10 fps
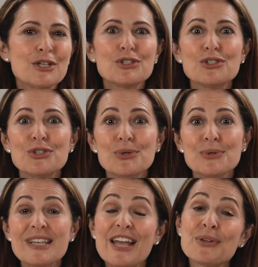stews,
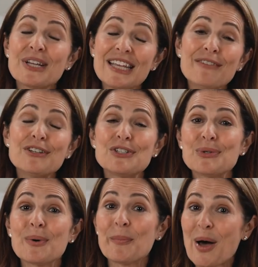and you can even do
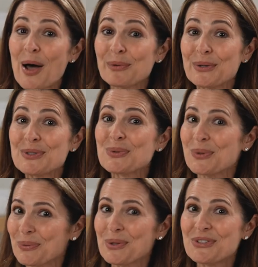a pot roast or a
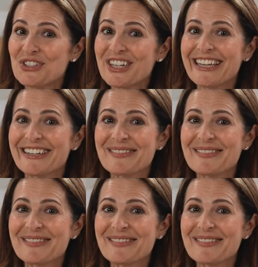roast chicken.